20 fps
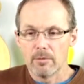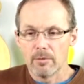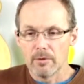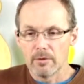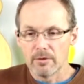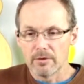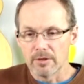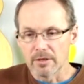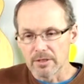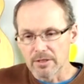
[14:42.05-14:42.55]

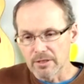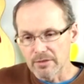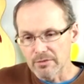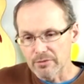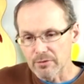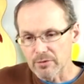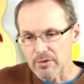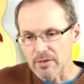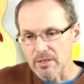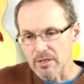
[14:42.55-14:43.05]
The
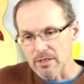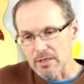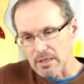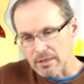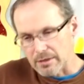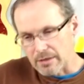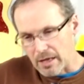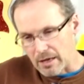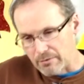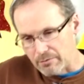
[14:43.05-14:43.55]
difference is
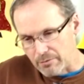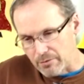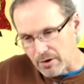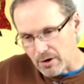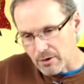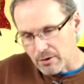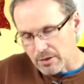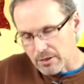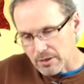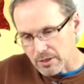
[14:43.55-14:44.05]
at that
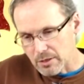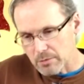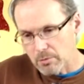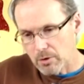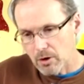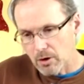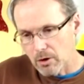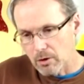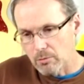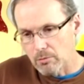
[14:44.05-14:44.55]
very
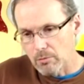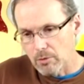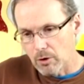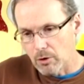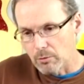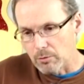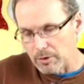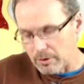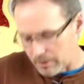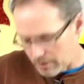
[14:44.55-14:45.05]
small
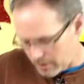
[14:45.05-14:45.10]
moment,